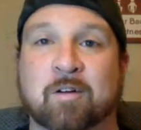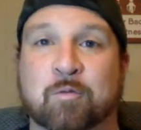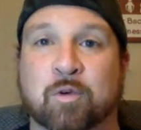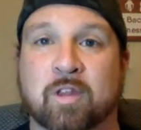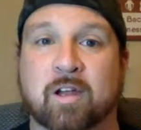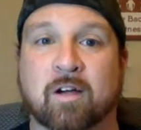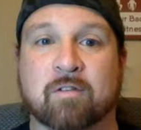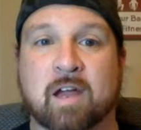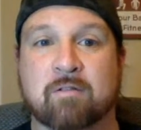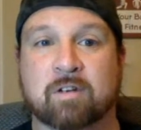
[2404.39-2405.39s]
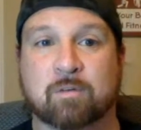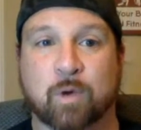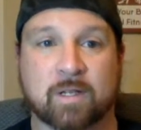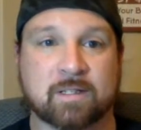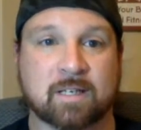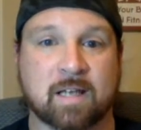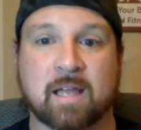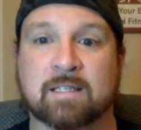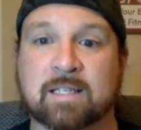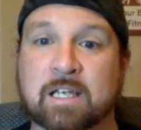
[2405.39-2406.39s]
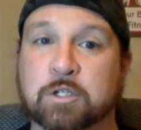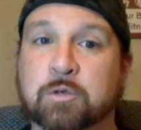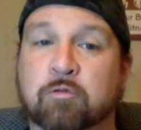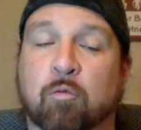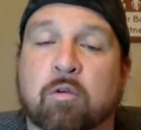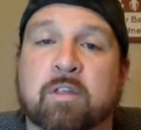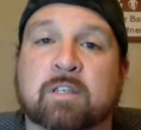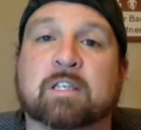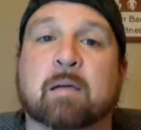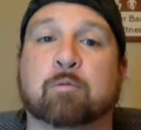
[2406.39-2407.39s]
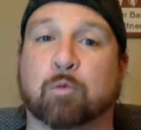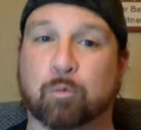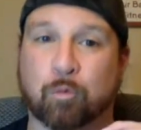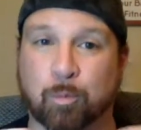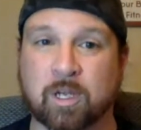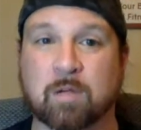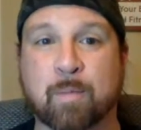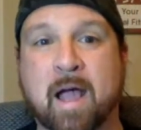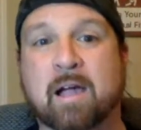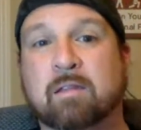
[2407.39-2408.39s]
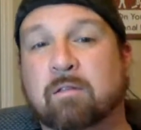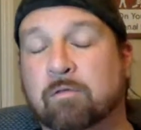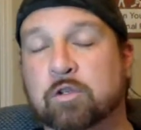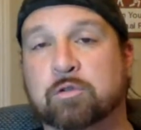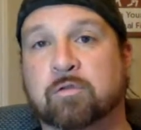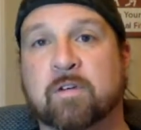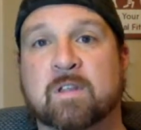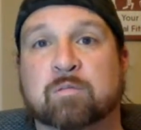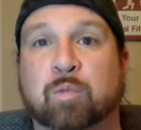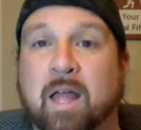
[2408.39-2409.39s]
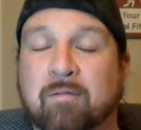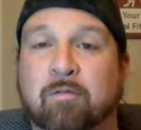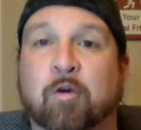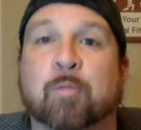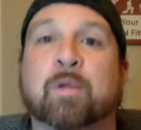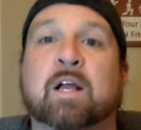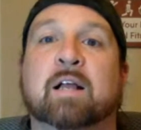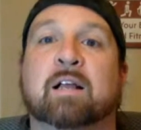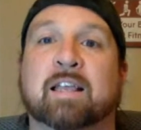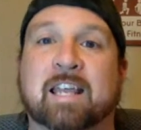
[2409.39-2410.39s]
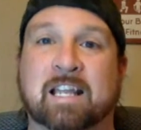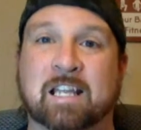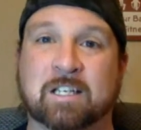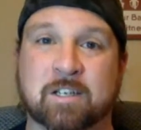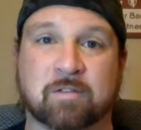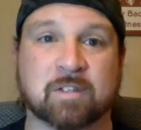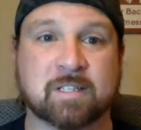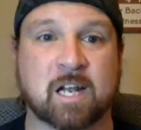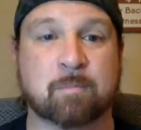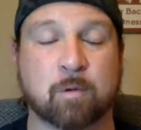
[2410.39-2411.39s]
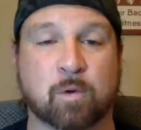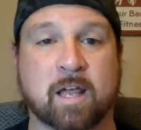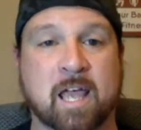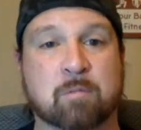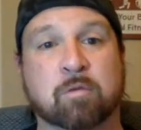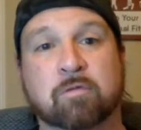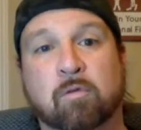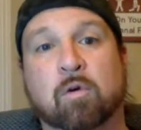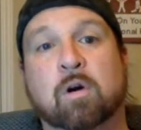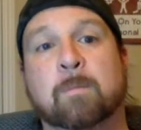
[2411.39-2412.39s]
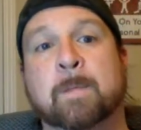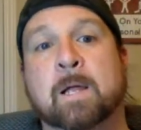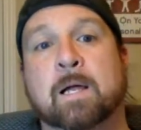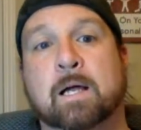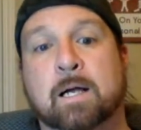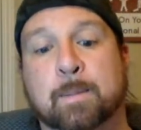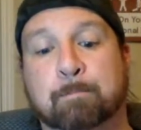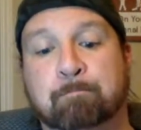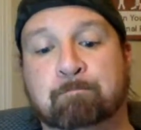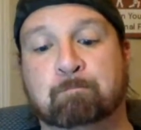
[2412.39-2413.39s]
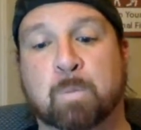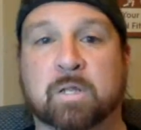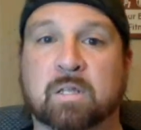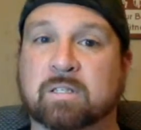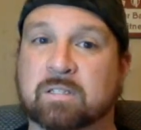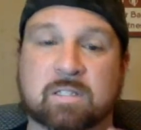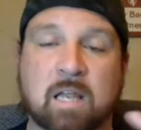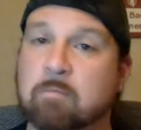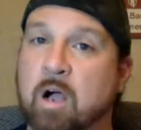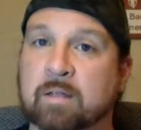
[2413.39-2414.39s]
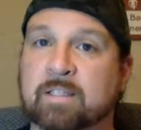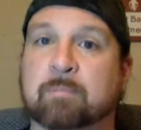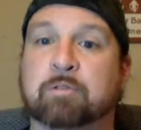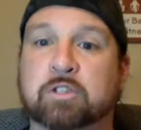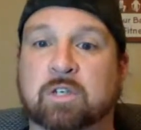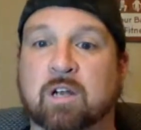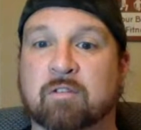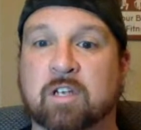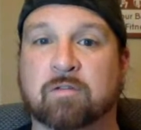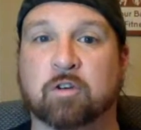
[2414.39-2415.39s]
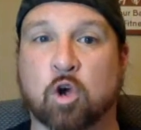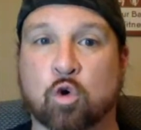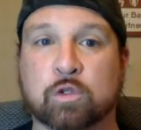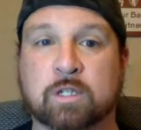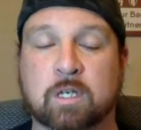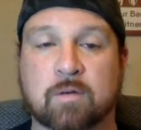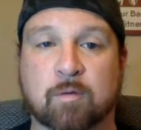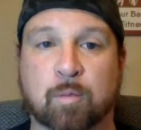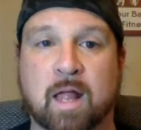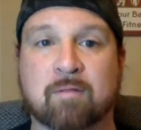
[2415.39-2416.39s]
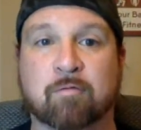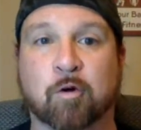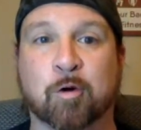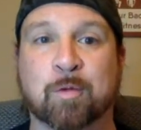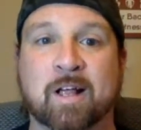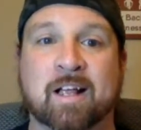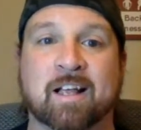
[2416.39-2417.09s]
We're there every Wednesday night. Stay tuned for more things coming. We're bringing back the virtual fitness platform. Again, a little different setup than what I had before, but the same concept, just kind of a different host and different platform.